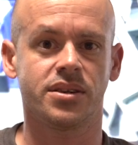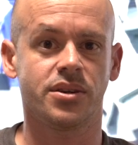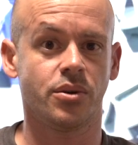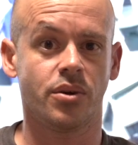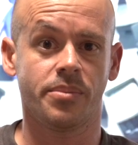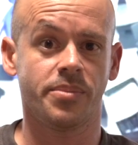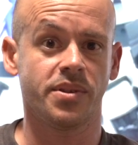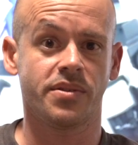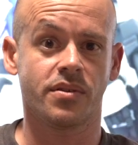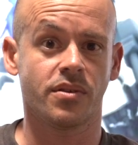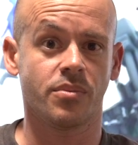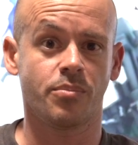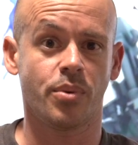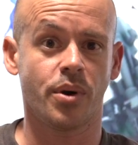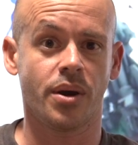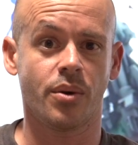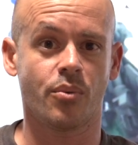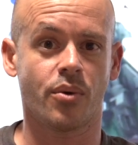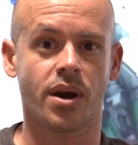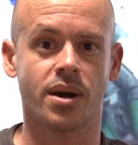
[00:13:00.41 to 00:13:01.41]
annoy me to the
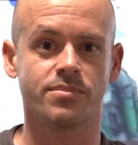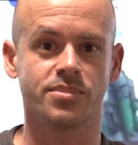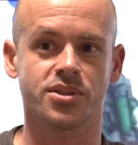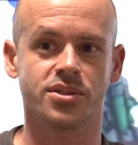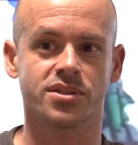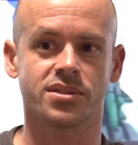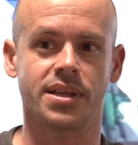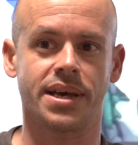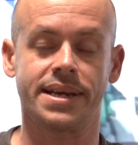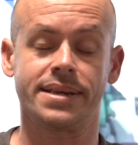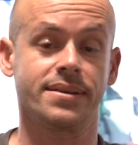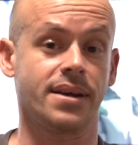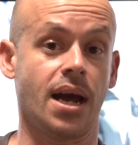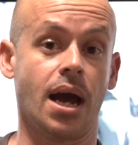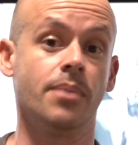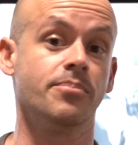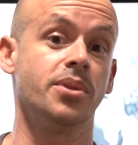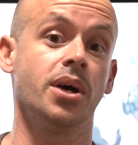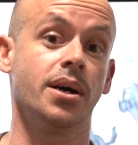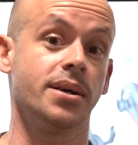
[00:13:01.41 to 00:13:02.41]
point where I'm just like,
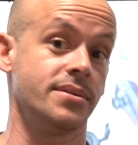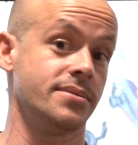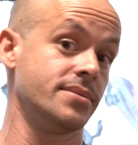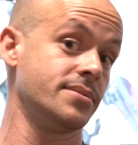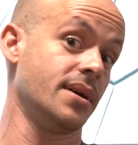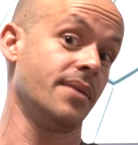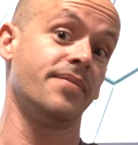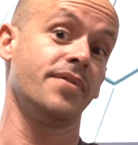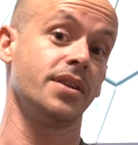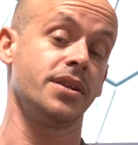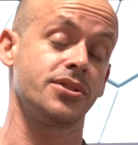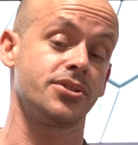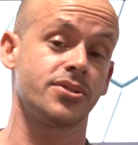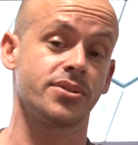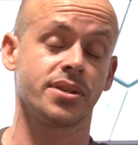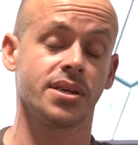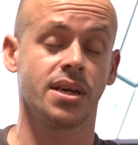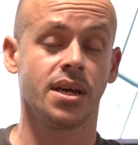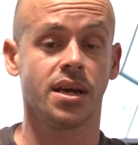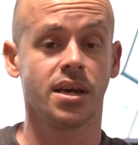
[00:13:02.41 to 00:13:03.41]
I'm done, I'm finished.